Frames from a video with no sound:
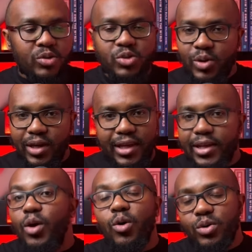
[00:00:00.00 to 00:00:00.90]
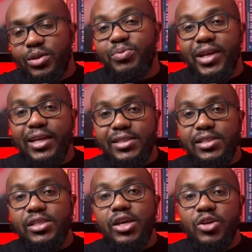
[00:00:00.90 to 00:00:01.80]
So in all the
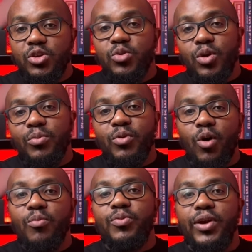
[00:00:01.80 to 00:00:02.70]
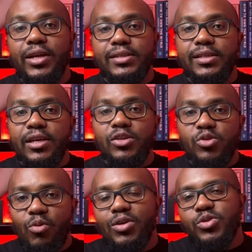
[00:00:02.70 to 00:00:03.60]
places you're gonna be operating.
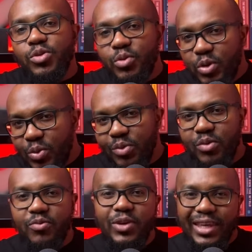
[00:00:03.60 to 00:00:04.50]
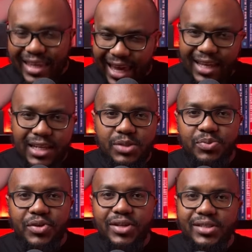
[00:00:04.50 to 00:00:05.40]
So once you've gained
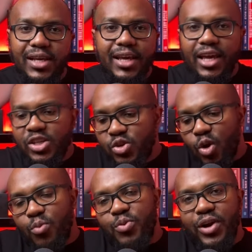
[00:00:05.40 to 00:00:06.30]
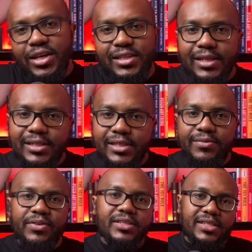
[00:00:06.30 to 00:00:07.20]
experience and you're operating in
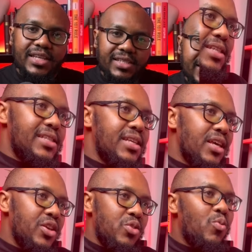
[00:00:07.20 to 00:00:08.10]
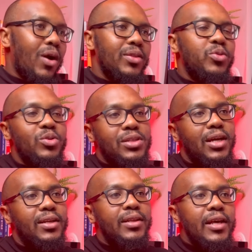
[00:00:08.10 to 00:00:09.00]
different cities, you want those
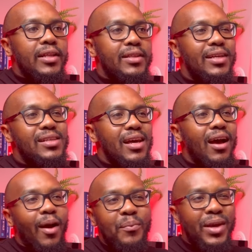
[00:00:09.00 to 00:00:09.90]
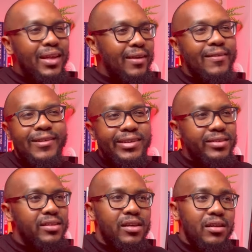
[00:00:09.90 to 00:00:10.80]
kind of things. I mean,
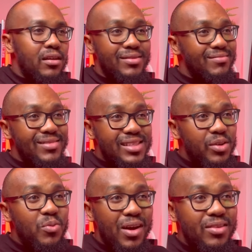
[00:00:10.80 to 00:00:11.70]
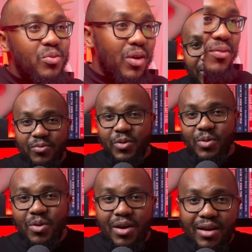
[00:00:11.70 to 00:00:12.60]
is it worth going
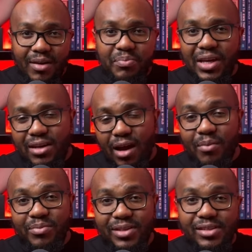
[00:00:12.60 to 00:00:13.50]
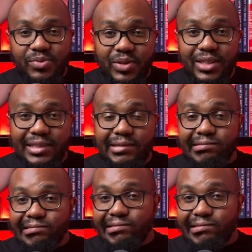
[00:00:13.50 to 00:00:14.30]
for big companies for this?